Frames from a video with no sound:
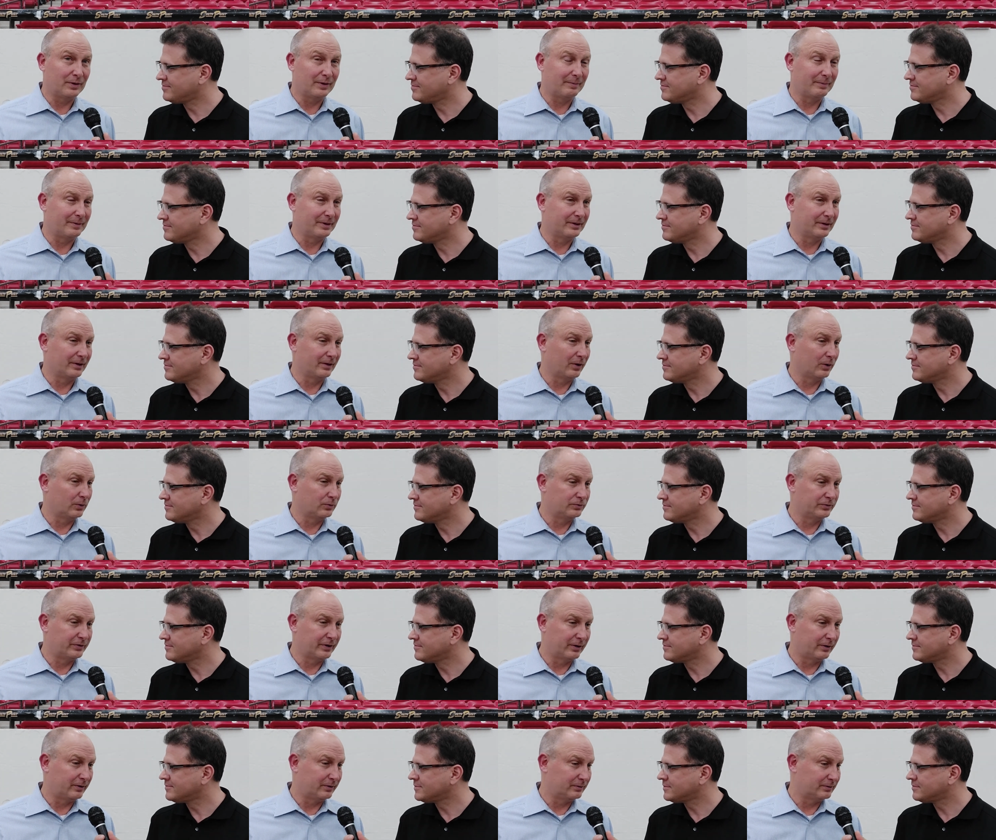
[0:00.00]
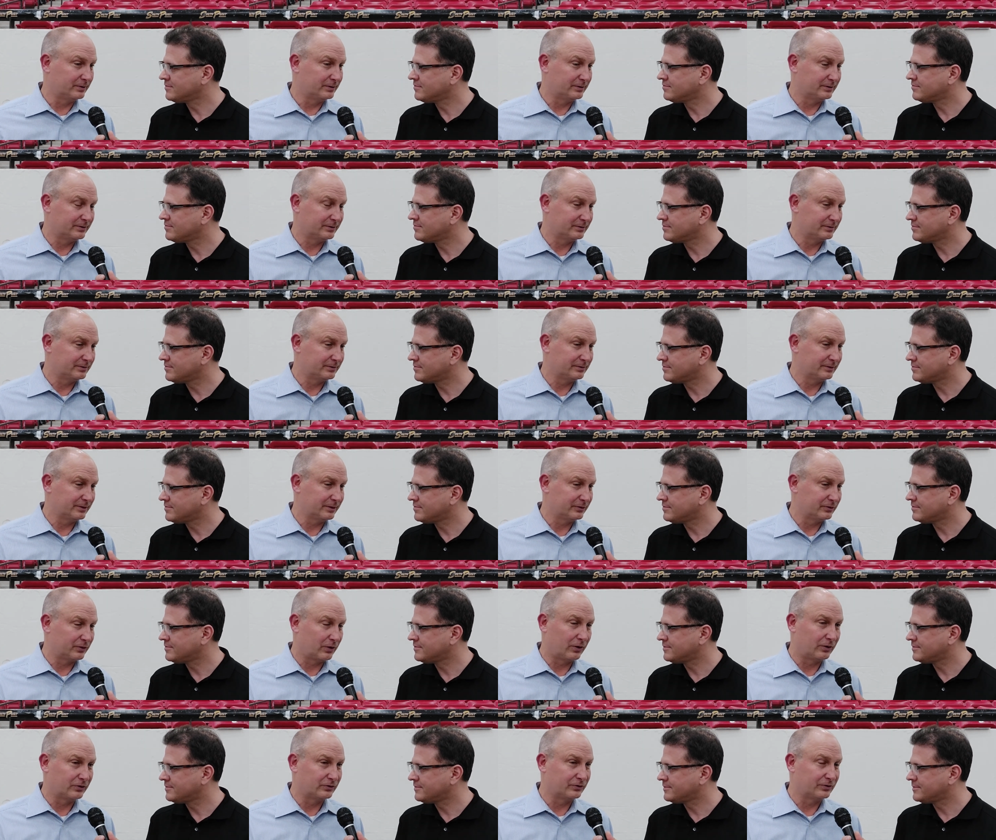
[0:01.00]
Speaker 1: I mean, the hotel is is
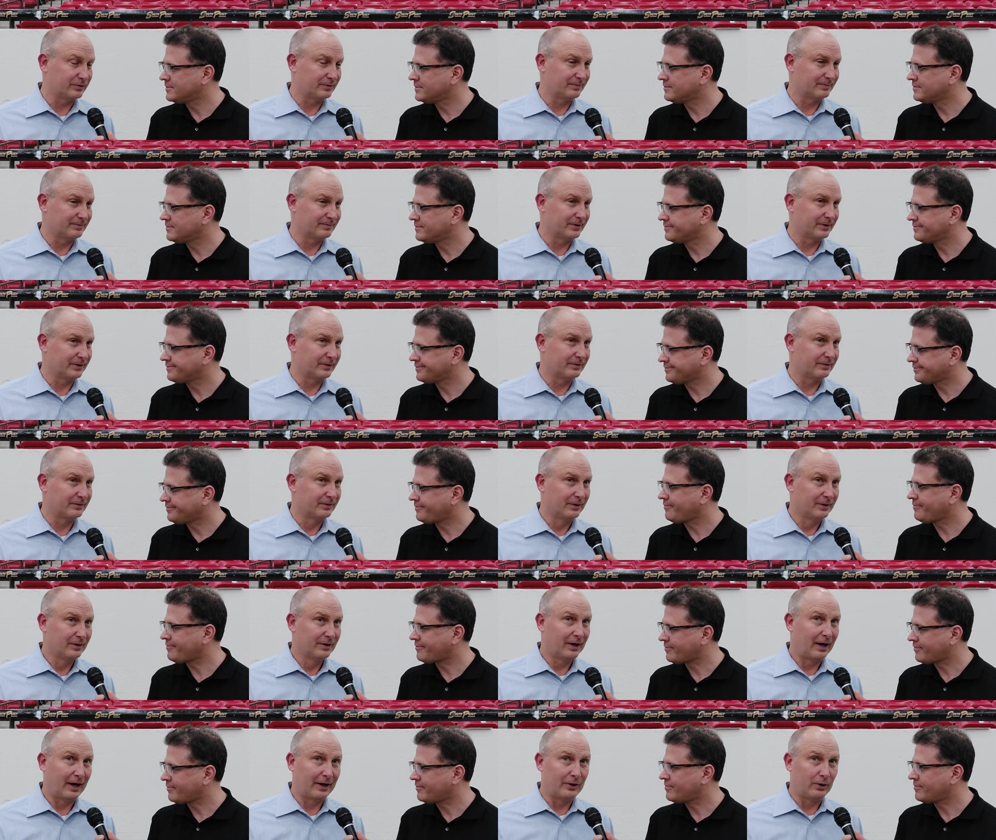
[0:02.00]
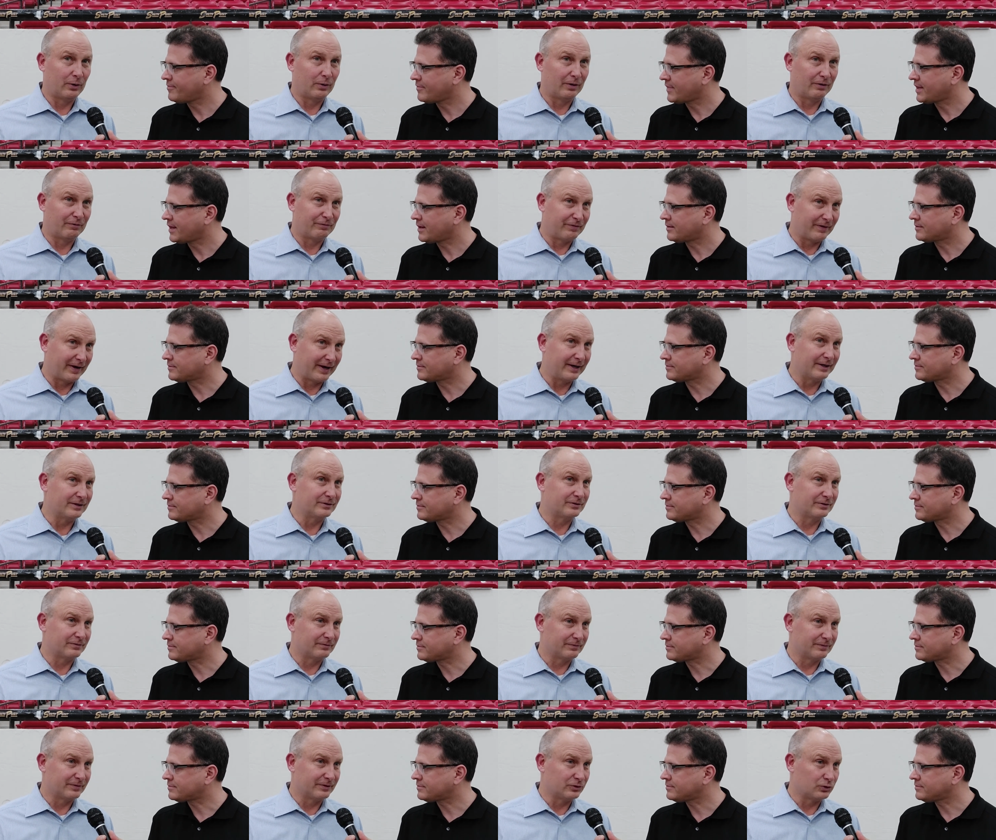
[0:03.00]
awesome. The I know our fans
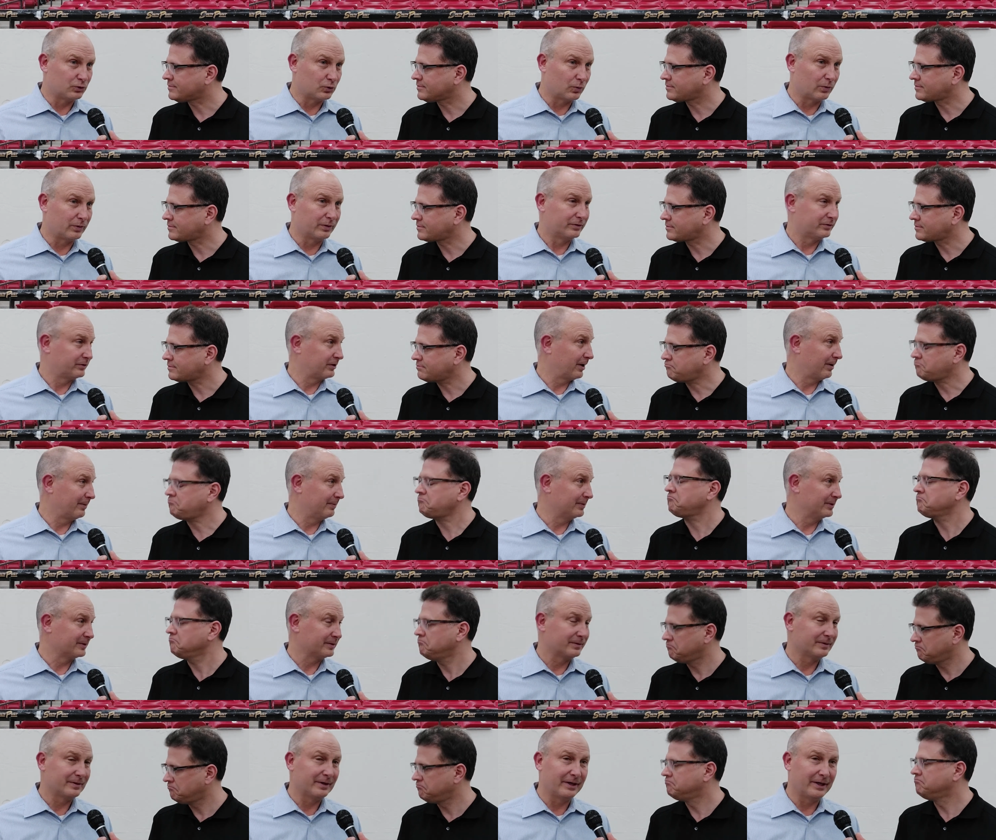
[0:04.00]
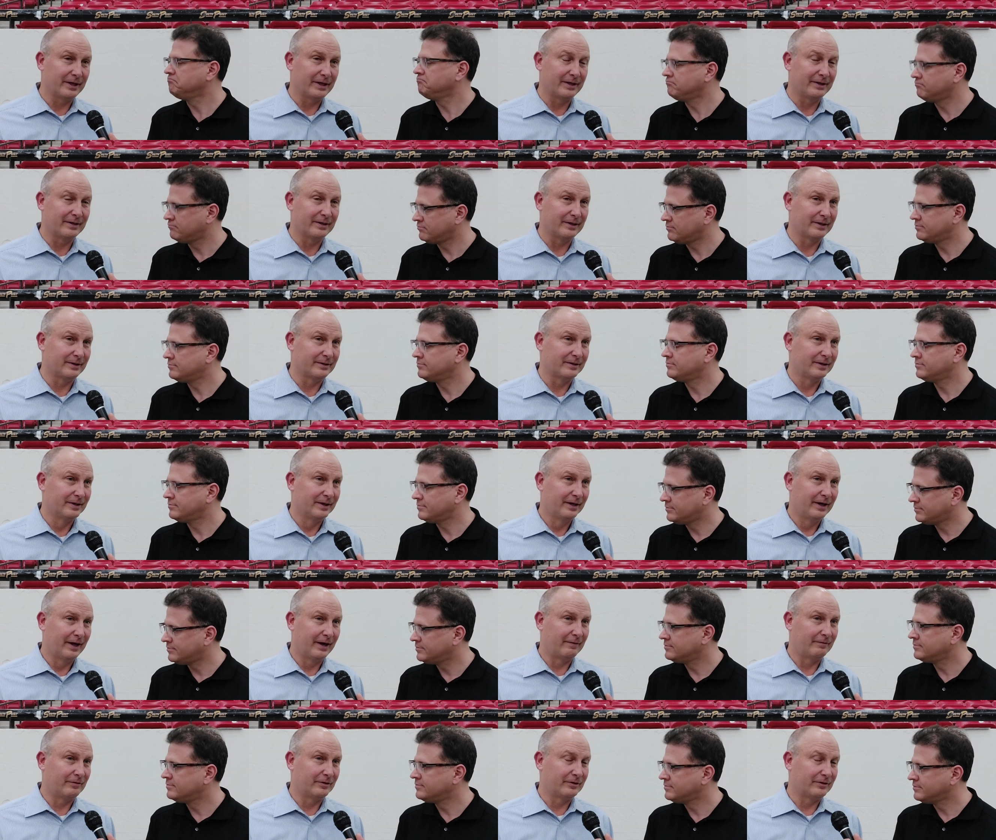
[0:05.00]
have enjoyed coming in and
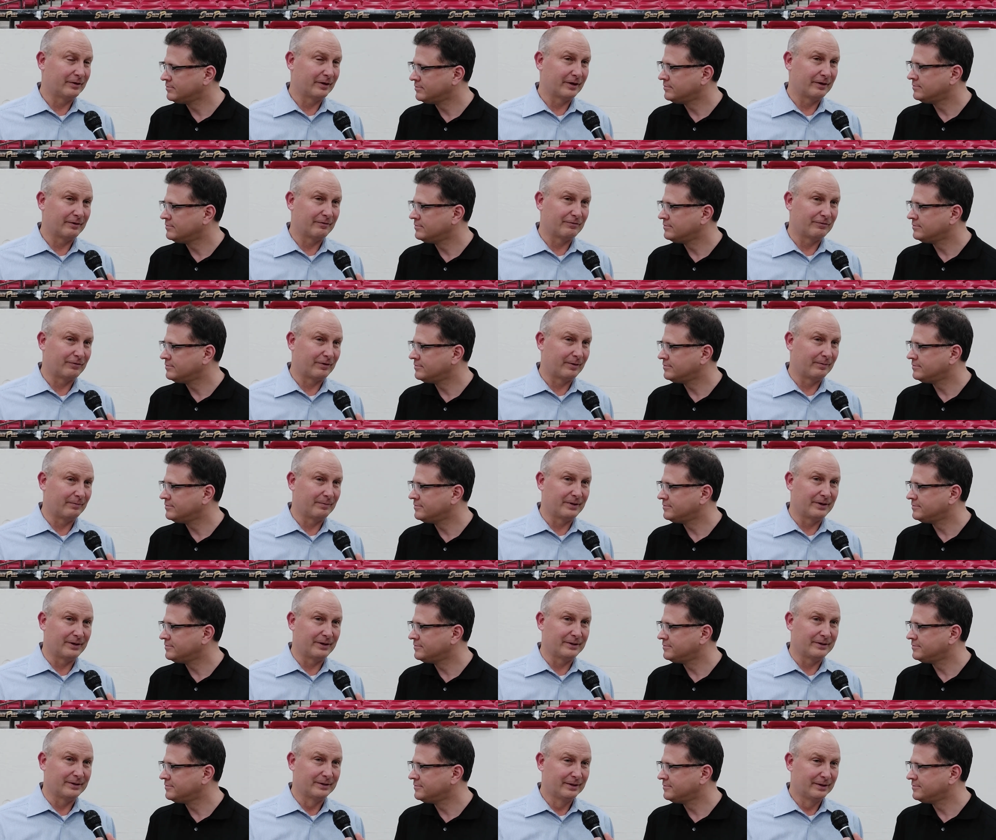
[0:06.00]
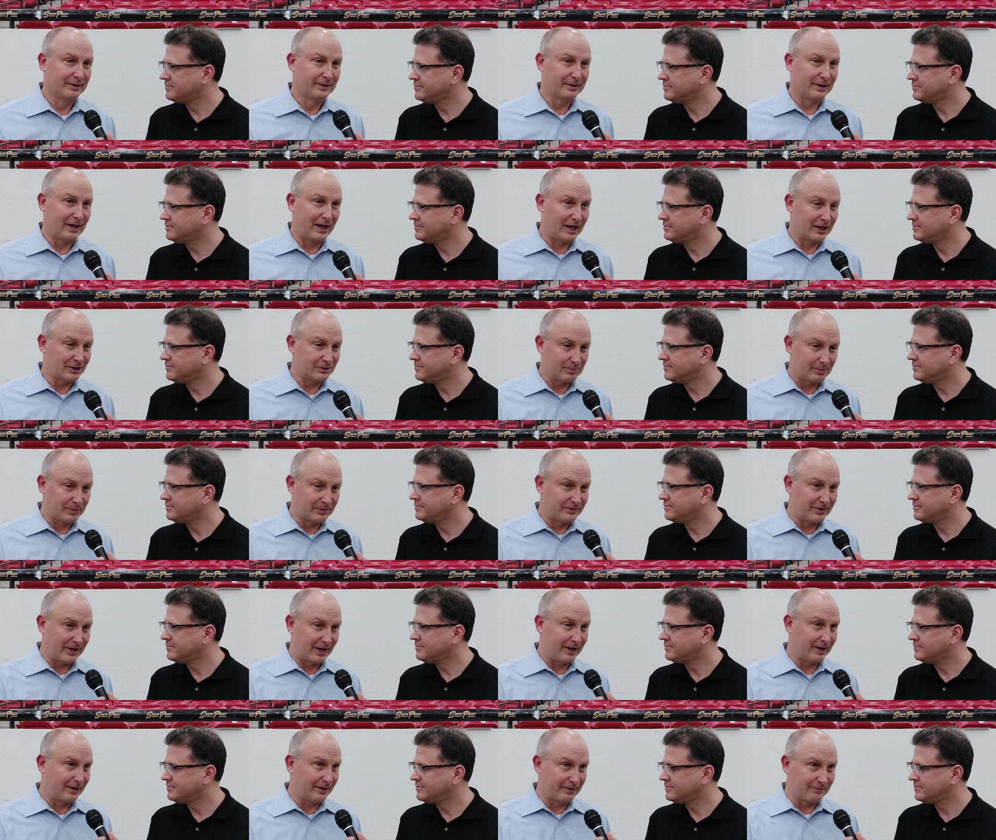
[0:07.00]
everything from the, the
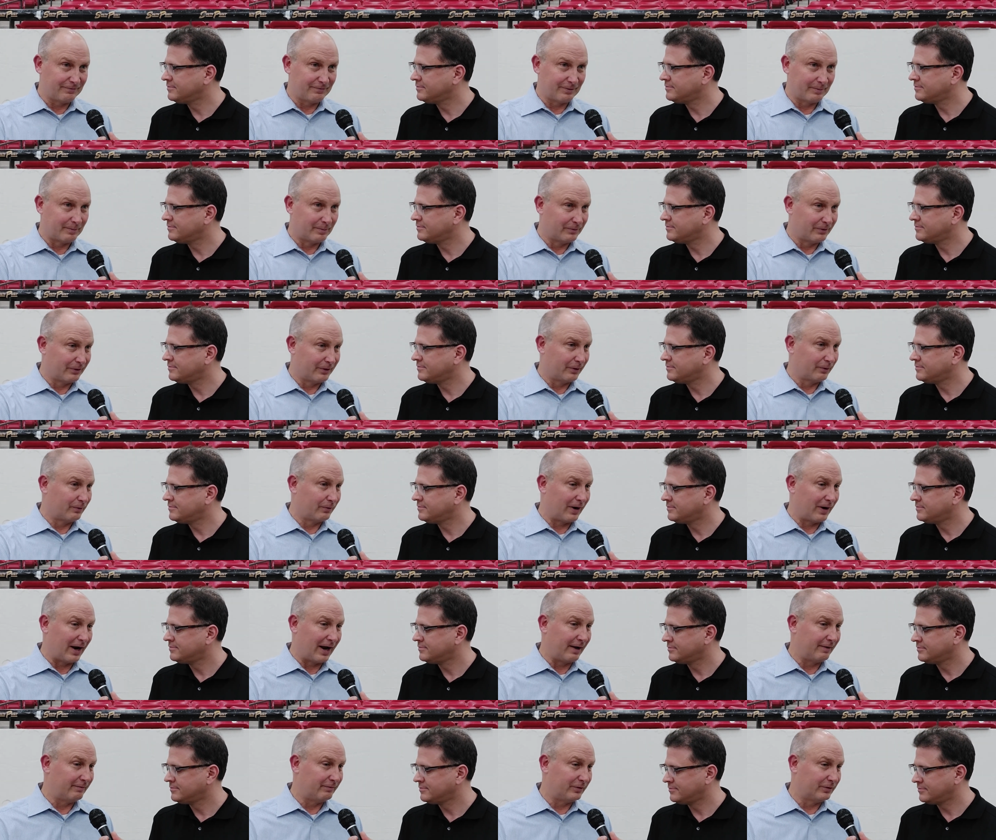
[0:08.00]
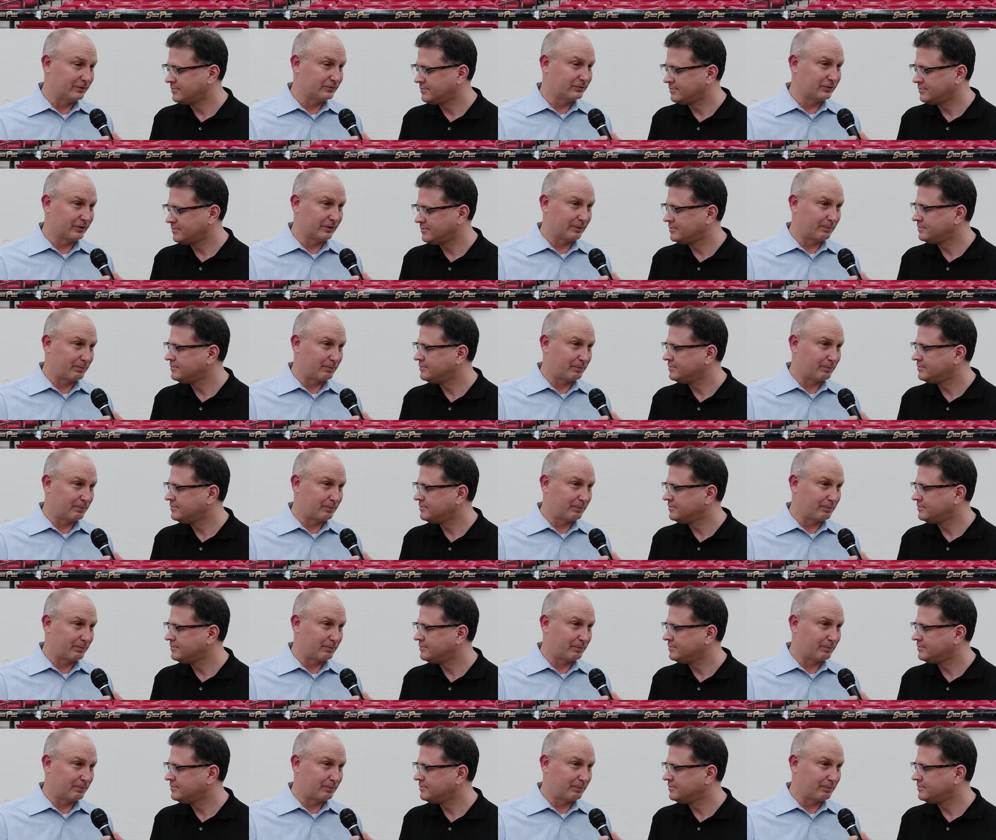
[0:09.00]
hospitality, from the arrival to the